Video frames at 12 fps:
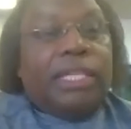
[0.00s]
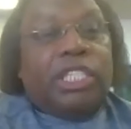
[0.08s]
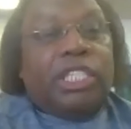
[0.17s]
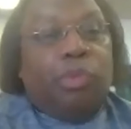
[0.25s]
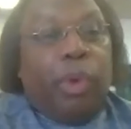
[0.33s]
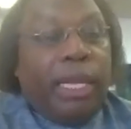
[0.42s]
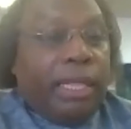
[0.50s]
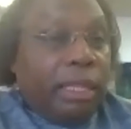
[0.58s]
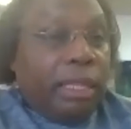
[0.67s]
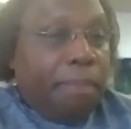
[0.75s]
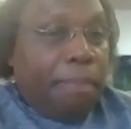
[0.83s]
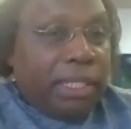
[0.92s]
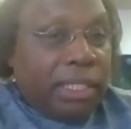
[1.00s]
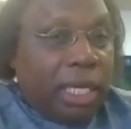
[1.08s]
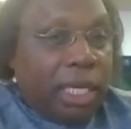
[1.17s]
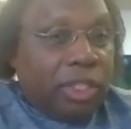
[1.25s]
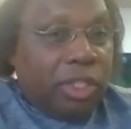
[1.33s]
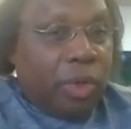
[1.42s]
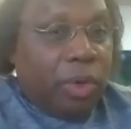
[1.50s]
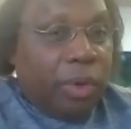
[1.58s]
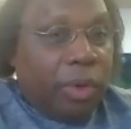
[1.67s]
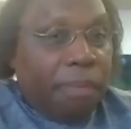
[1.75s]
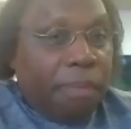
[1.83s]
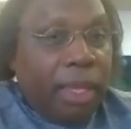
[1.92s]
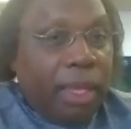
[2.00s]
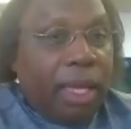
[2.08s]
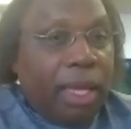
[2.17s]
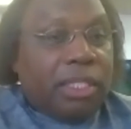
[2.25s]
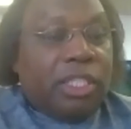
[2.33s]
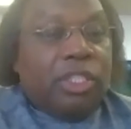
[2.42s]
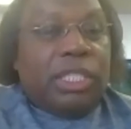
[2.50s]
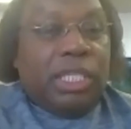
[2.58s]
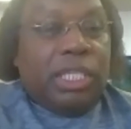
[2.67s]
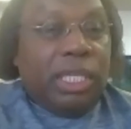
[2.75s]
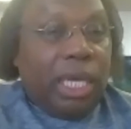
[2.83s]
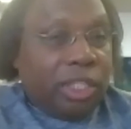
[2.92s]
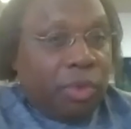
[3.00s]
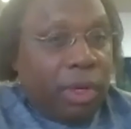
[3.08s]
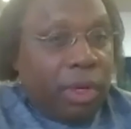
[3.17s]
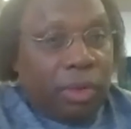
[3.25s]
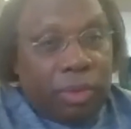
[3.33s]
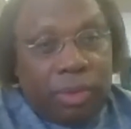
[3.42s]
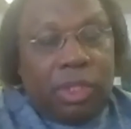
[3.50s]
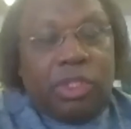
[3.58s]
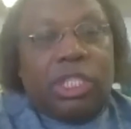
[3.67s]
and she waited at the backstage door to see Esther Rose.